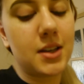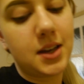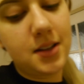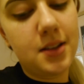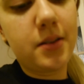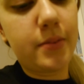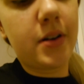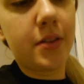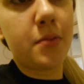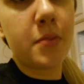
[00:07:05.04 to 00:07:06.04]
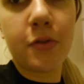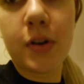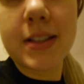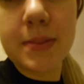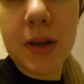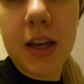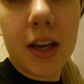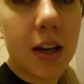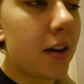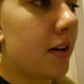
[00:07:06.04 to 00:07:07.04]
Get in the bathroom before I
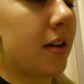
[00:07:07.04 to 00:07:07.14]
speak.